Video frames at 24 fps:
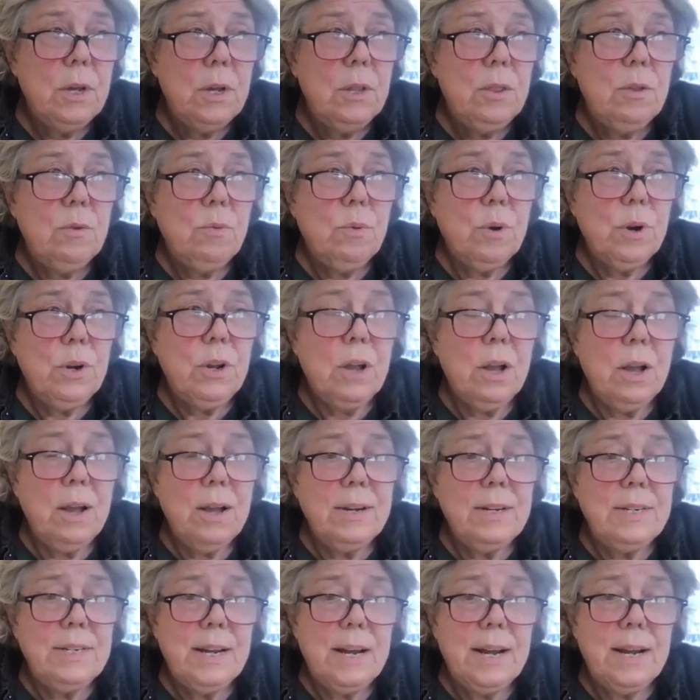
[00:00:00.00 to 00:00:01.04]
the word
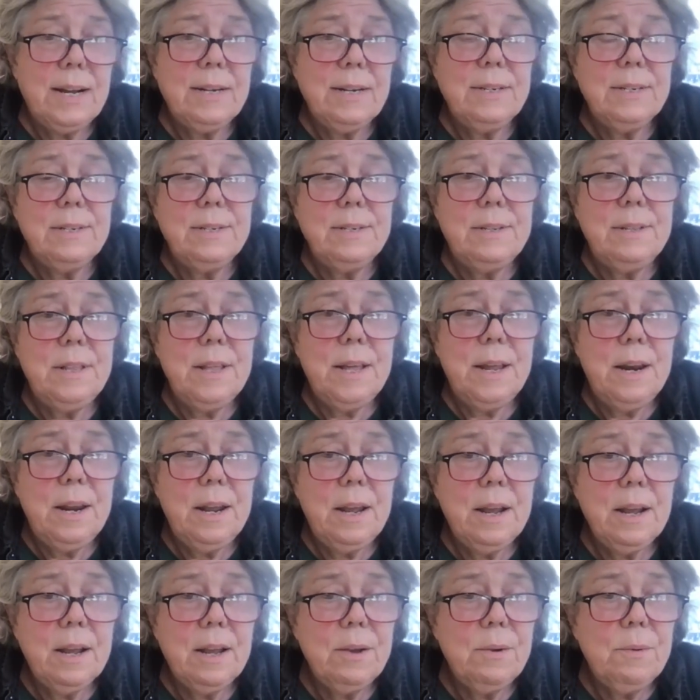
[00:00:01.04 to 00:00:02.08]
contact
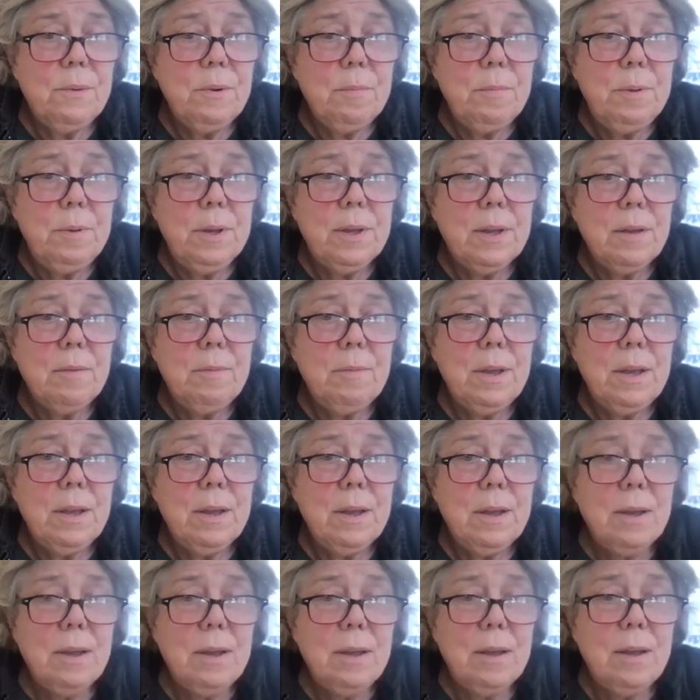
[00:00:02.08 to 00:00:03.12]
aesthetic will be coming
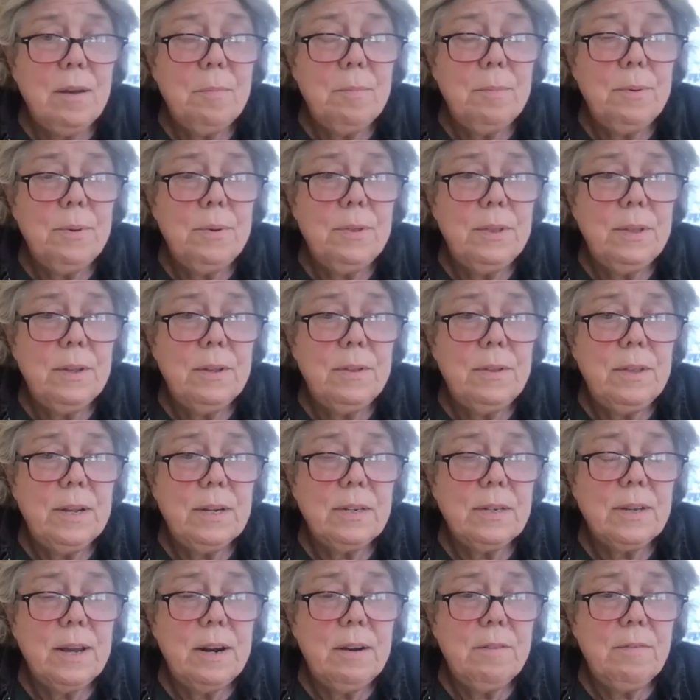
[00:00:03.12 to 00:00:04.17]
up, that
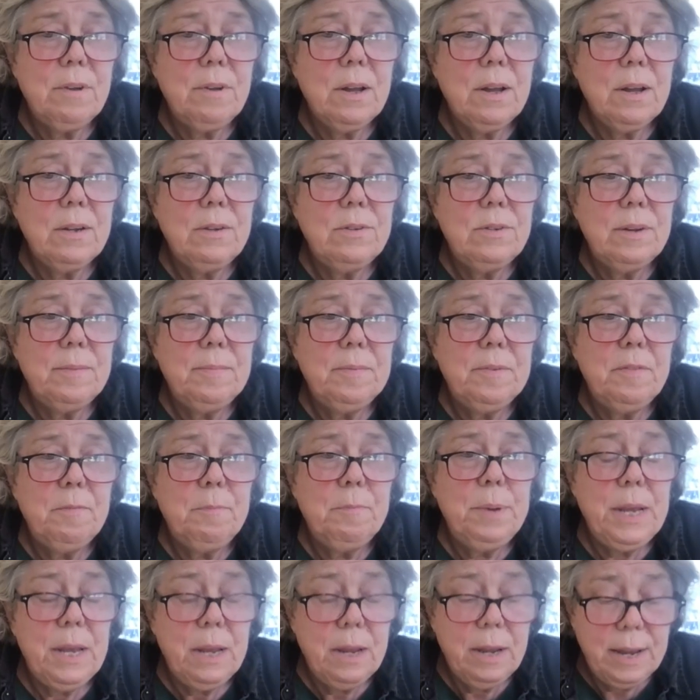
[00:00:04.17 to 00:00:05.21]
kind of concept of
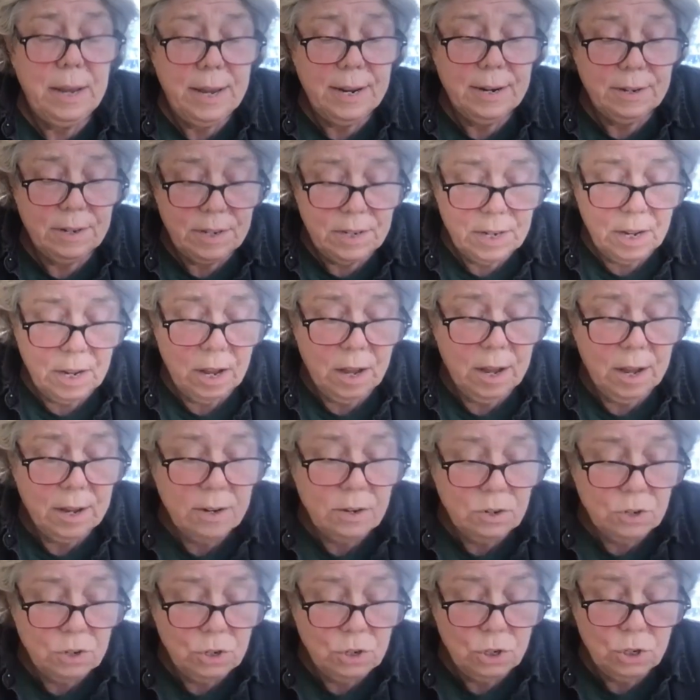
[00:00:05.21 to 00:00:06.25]
being in
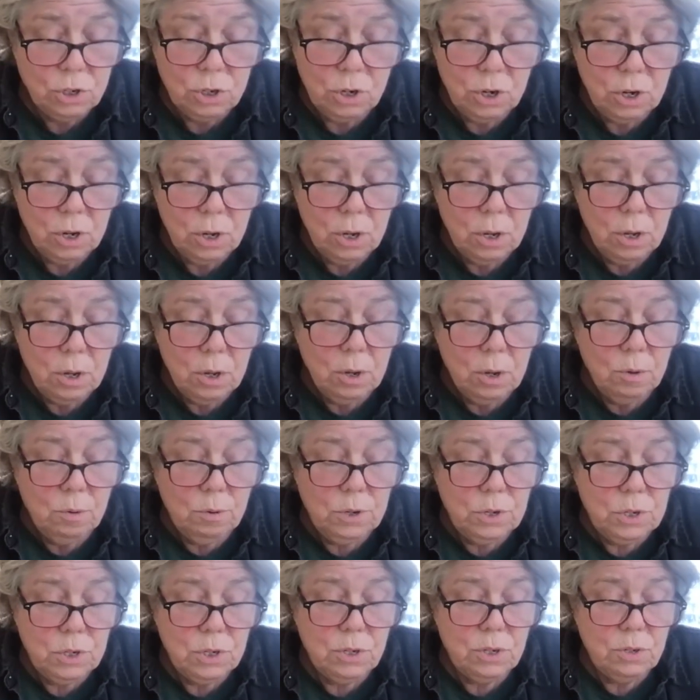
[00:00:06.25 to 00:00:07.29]
touch,
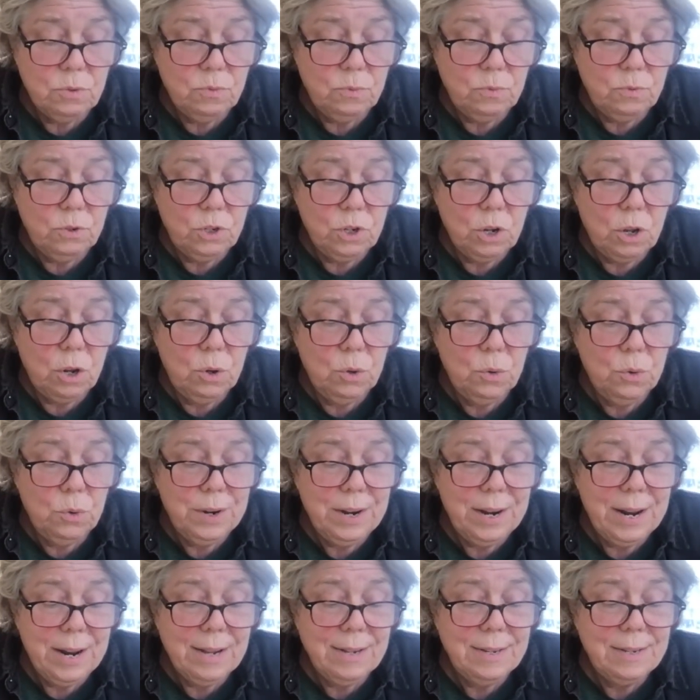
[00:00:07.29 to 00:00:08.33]
which is Jean-Luc
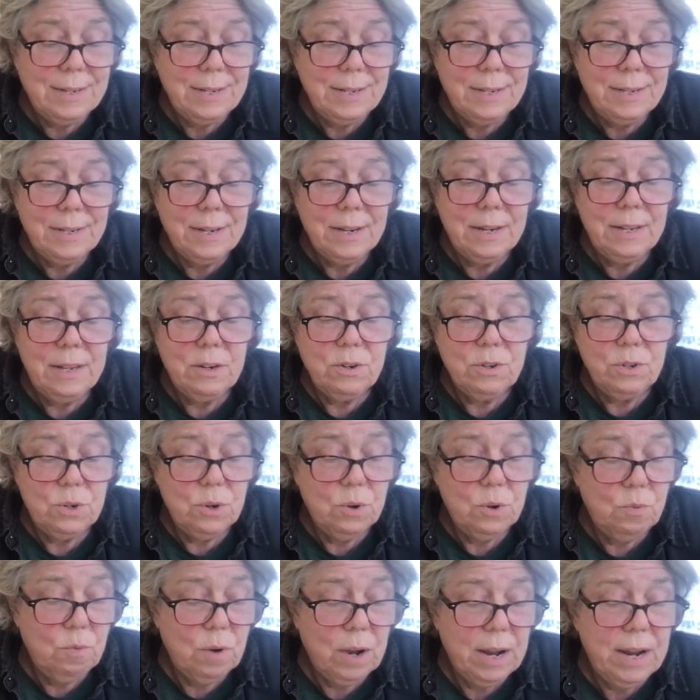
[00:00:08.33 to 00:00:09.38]
Nancy said, there's
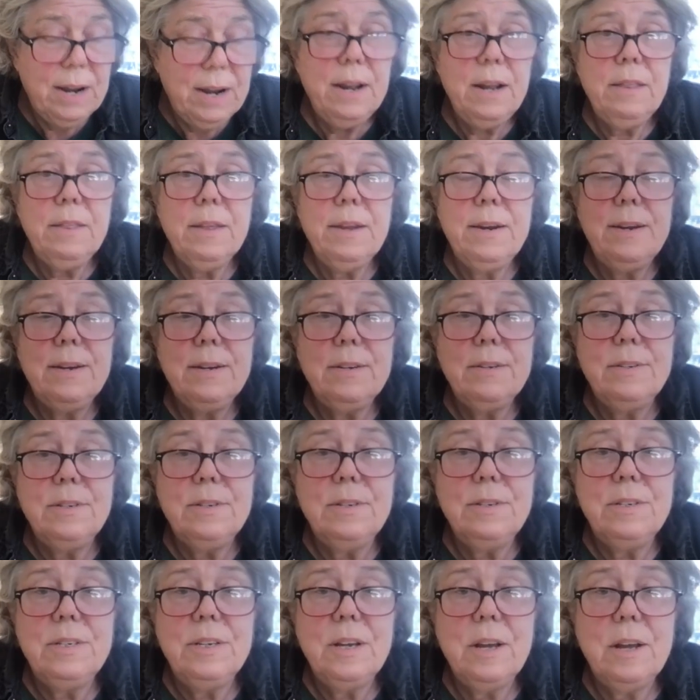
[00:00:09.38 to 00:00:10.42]
no writing that
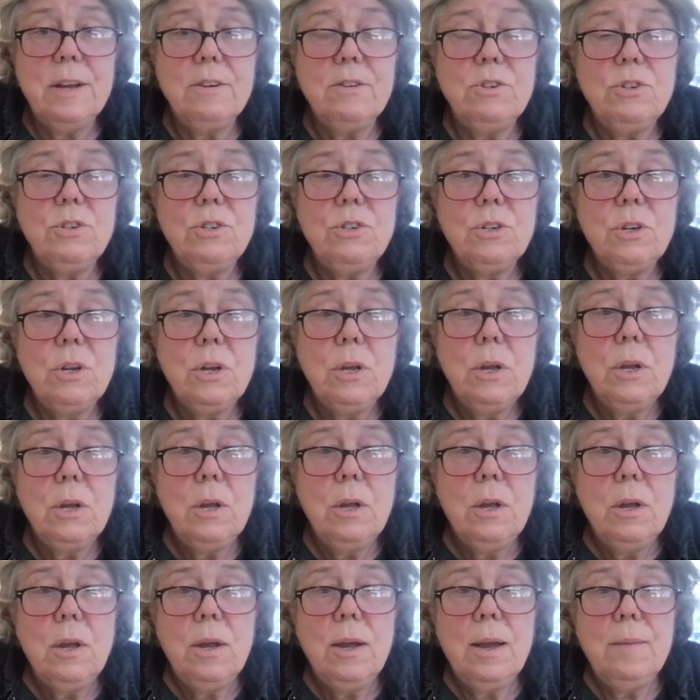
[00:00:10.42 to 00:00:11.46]
doesn't touch.
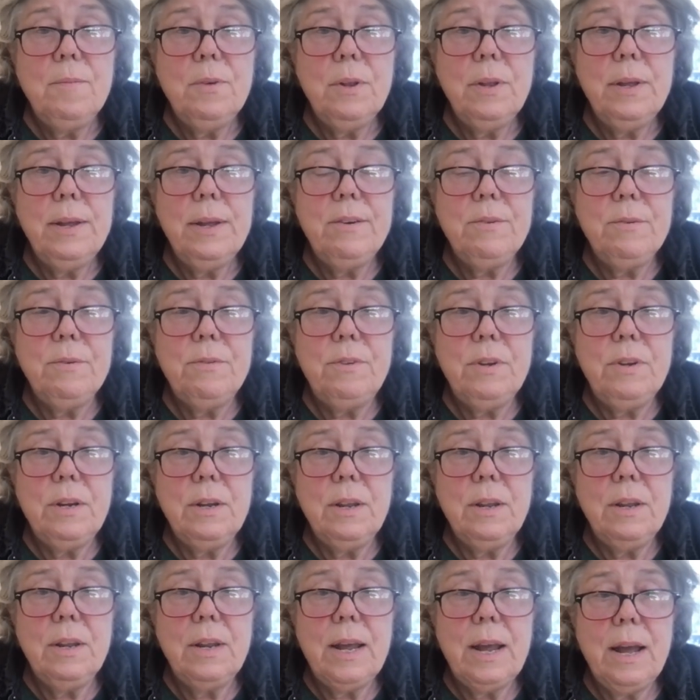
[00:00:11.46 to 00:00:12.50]
I'm really interested
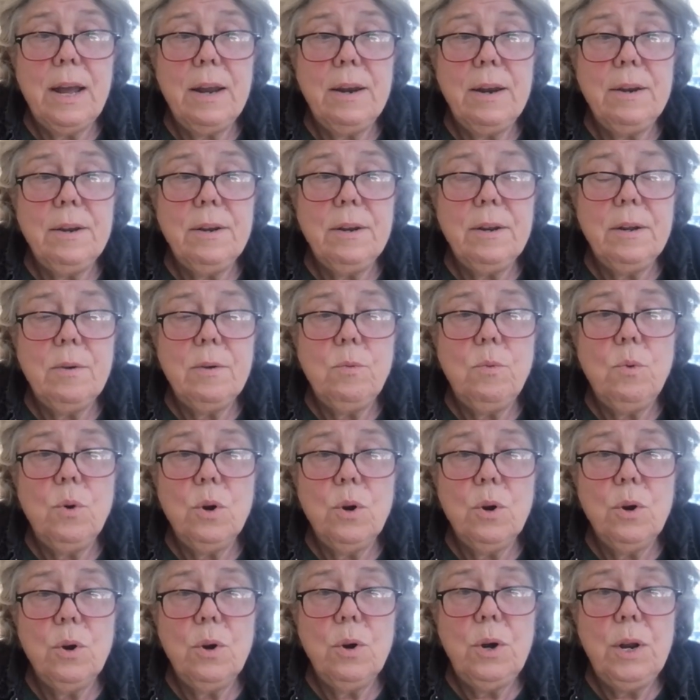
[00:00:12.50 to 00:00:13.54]
in that.
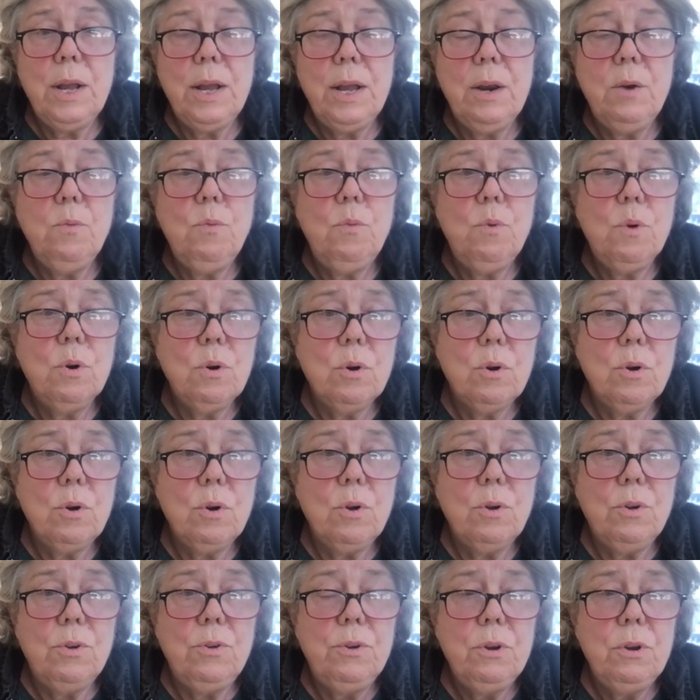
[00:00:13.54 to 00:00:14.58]
Word and
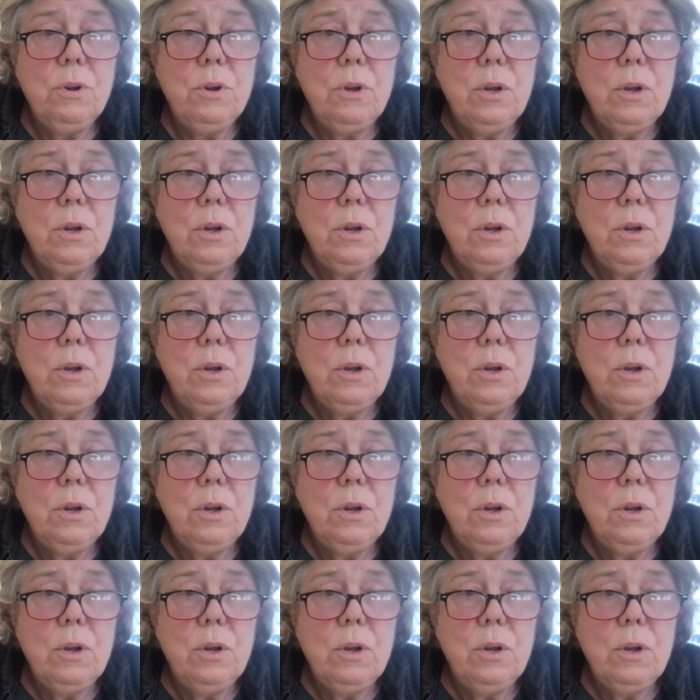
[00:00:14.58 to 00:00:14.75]
world,